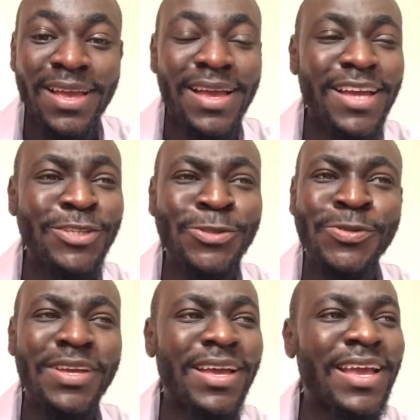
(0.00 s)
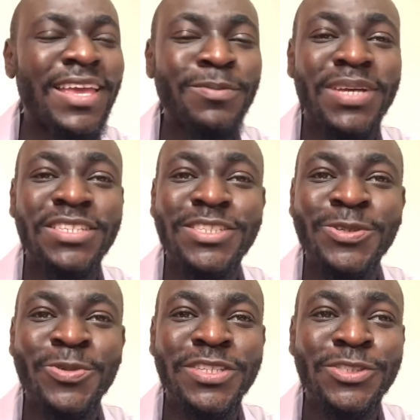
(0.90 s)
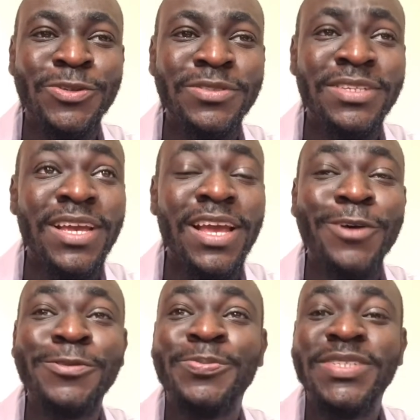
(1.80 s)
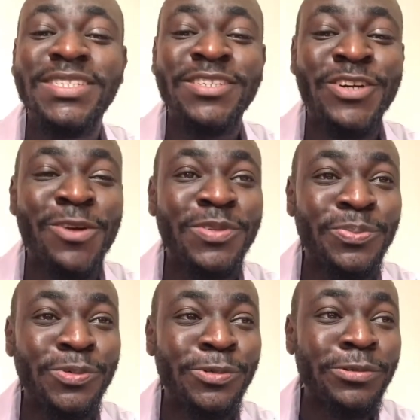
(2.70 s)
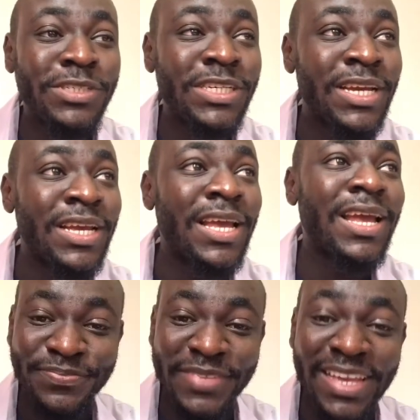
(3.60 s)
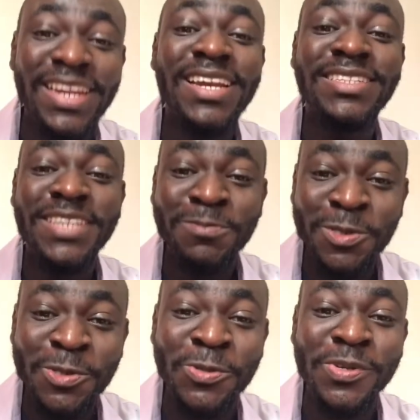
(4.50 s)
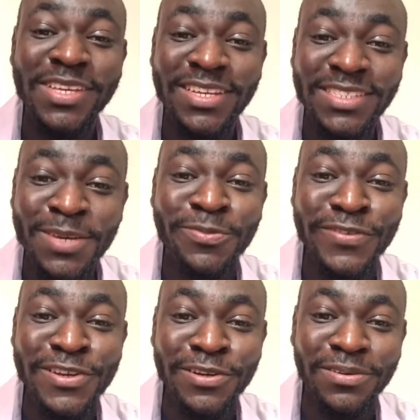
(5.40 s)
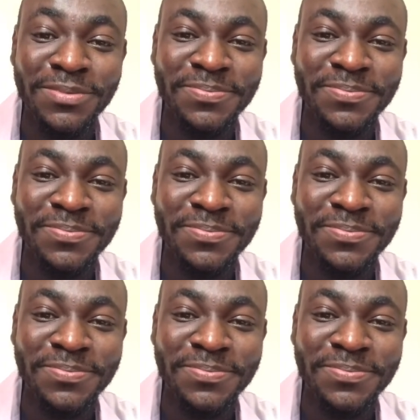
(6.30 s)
And I kept answering questions. I was beating around the bush in an attempt to escape failure.